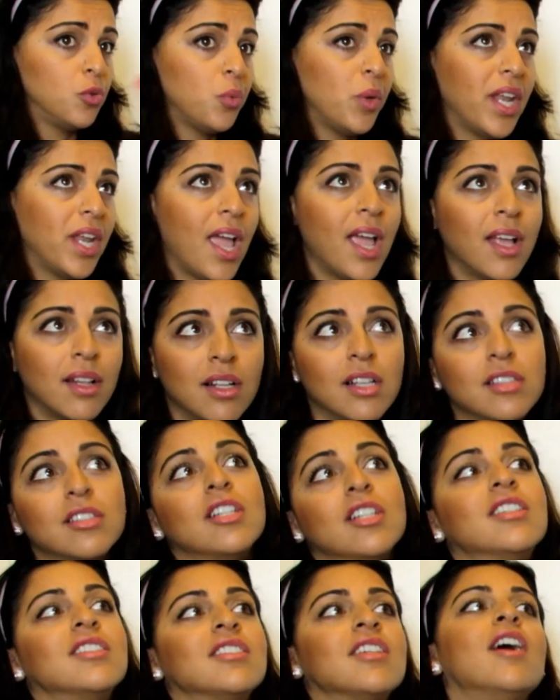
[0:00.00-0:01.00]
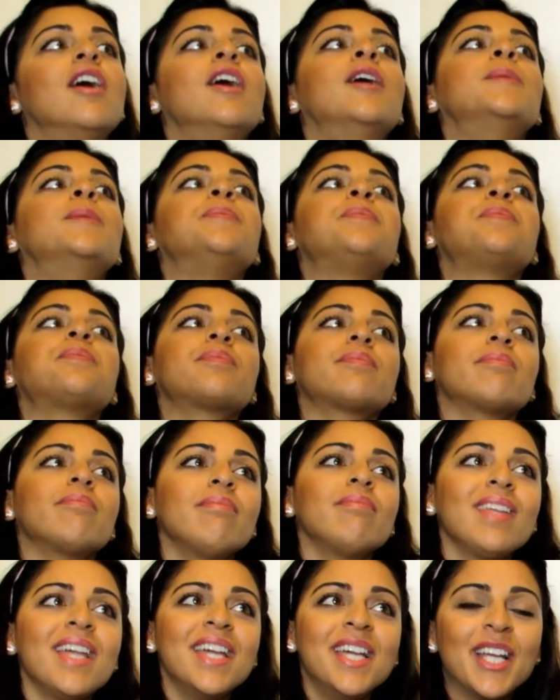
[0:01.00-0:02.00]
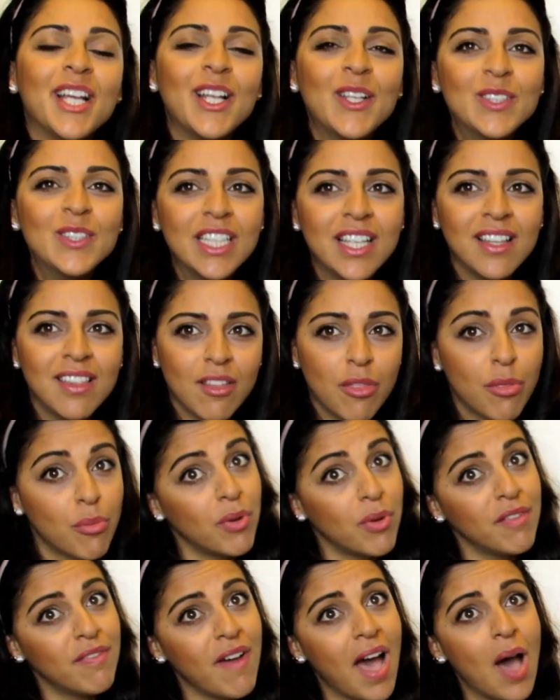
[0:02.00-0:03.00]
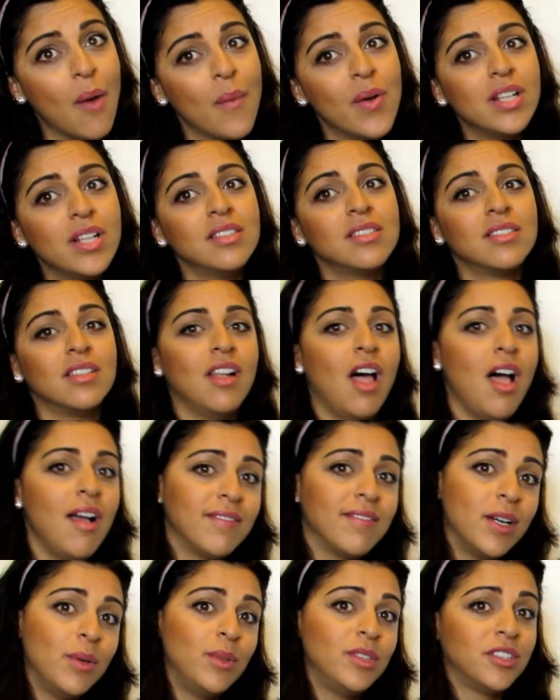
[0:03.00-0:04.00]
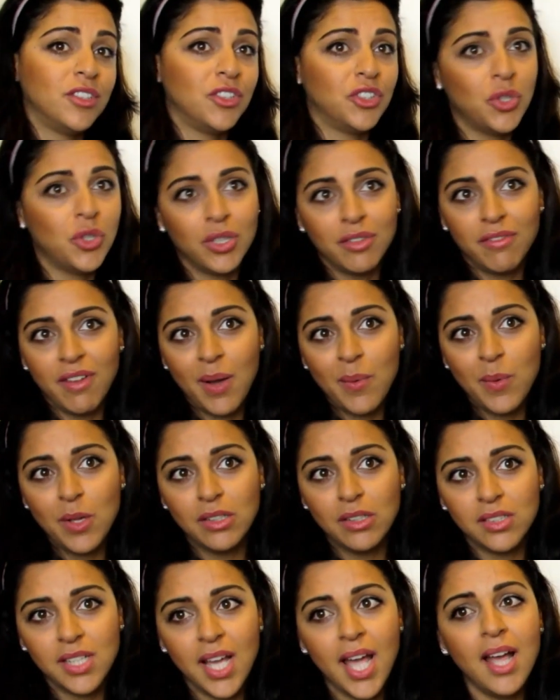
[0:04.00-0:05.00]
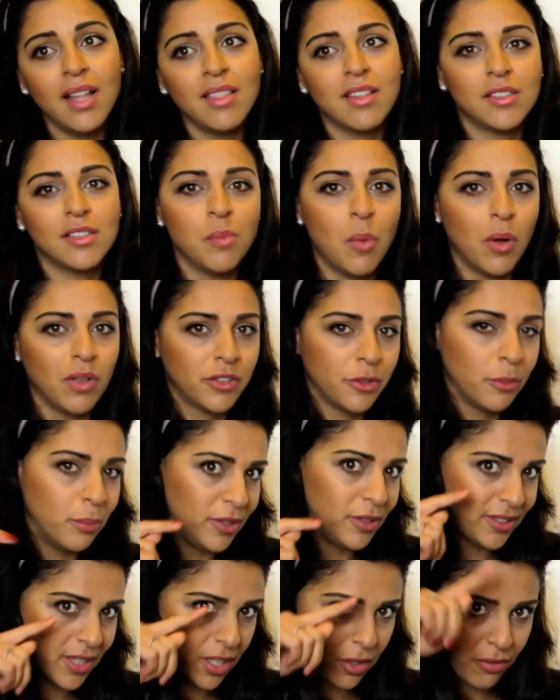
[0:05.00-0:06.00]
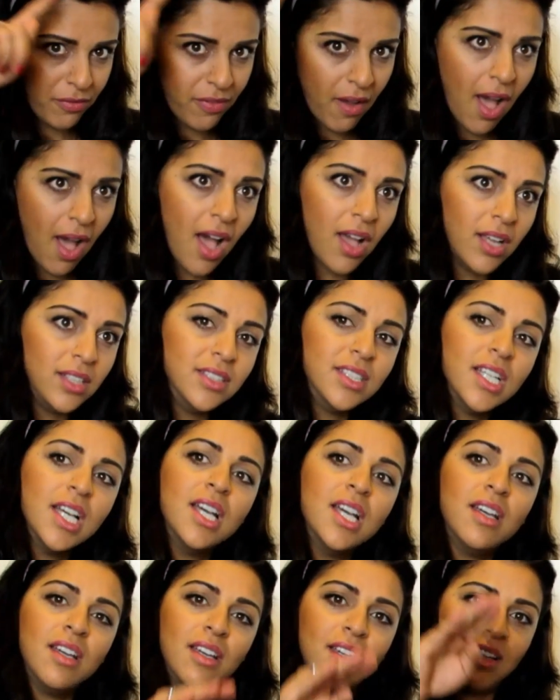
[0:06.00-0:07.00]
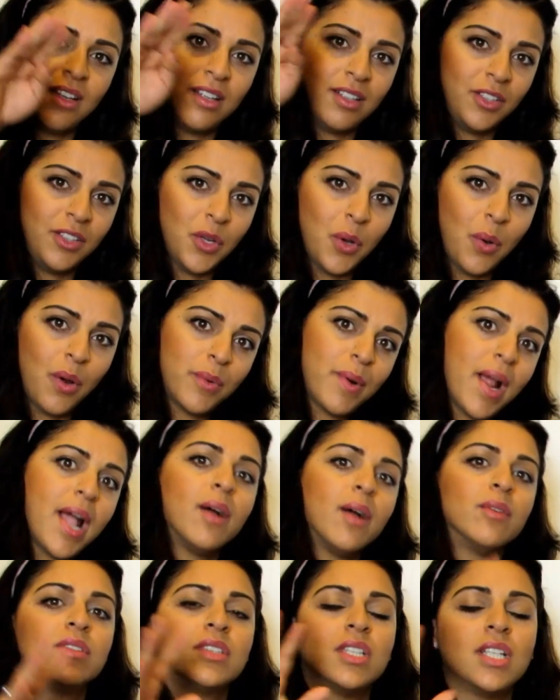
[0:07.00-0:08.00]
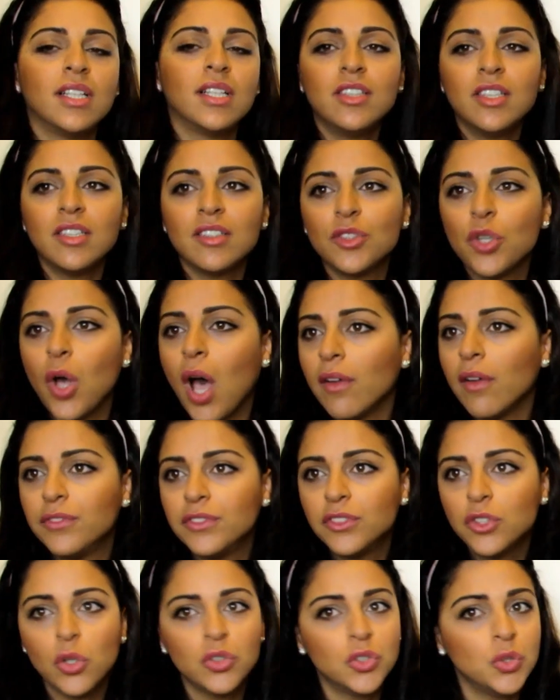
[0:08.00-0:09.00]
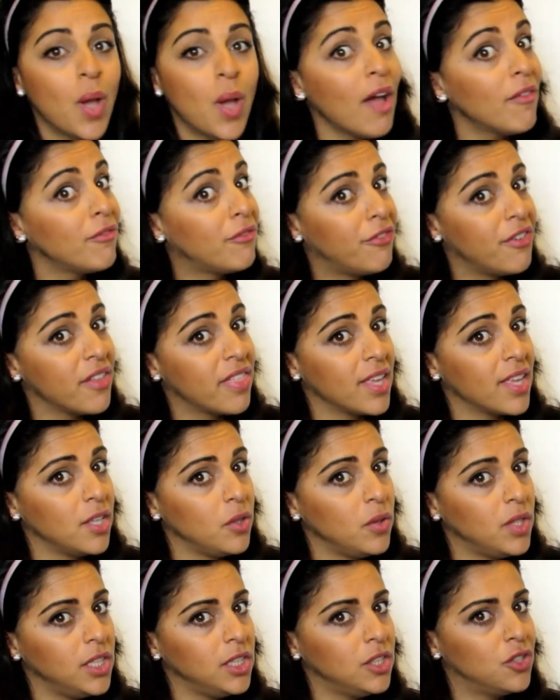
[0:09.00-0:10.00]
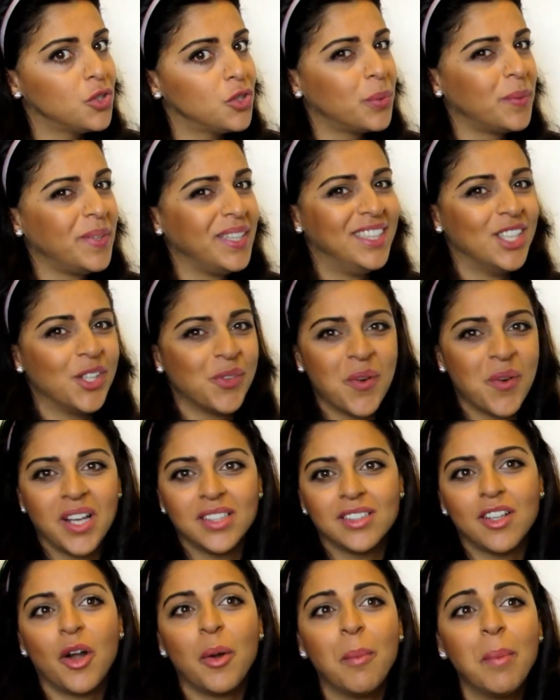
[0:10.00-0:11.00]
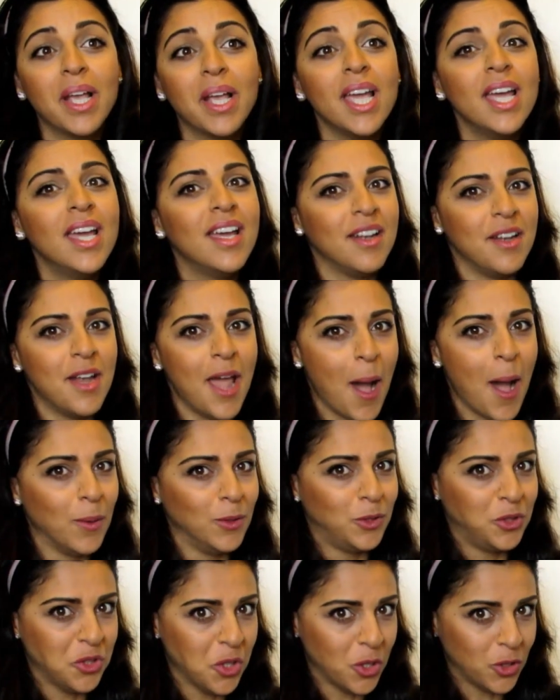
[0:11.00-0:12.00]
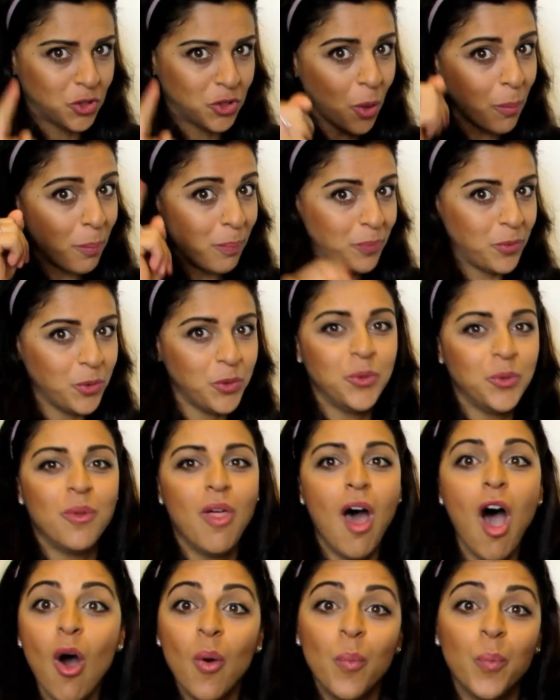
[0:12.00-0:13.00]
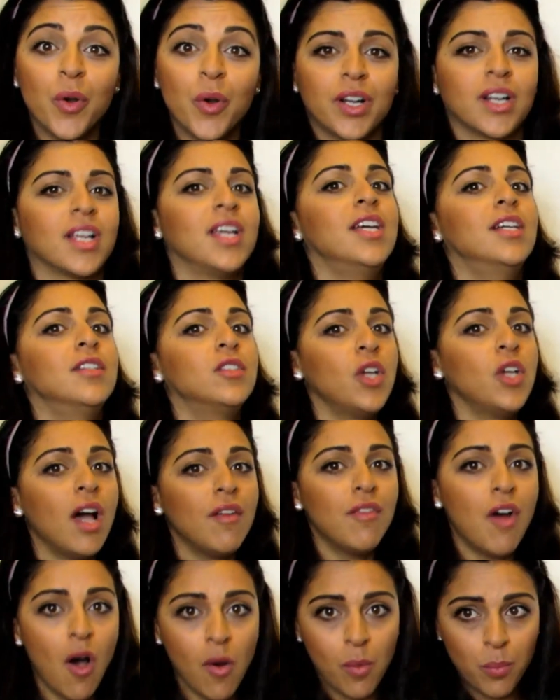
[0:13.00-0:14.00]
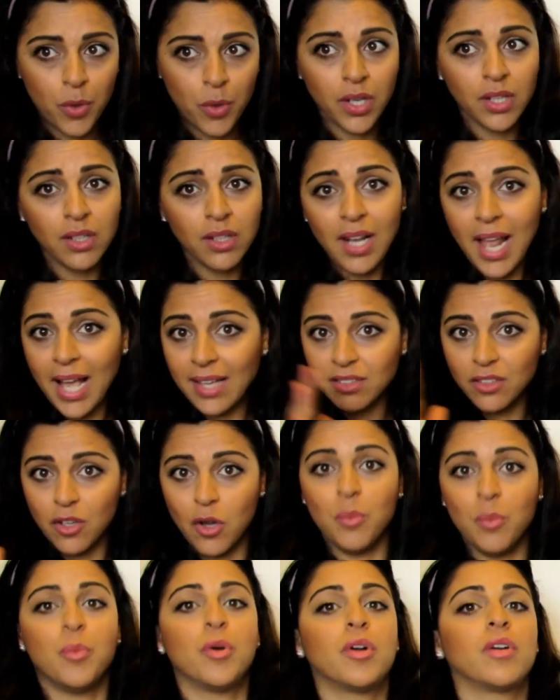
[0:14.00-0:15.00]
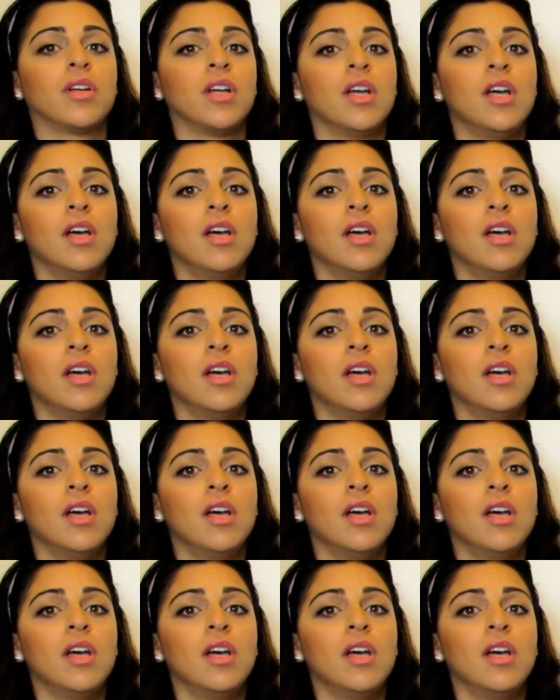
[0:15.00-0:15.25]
28 letters, including the 3 vowels, the long vowels, the short vowels, and the small symbols that you find around the letters. So I've taught you everything you need to read and write Arabic. Now it's your job to do the homework. So you have a homework, class homework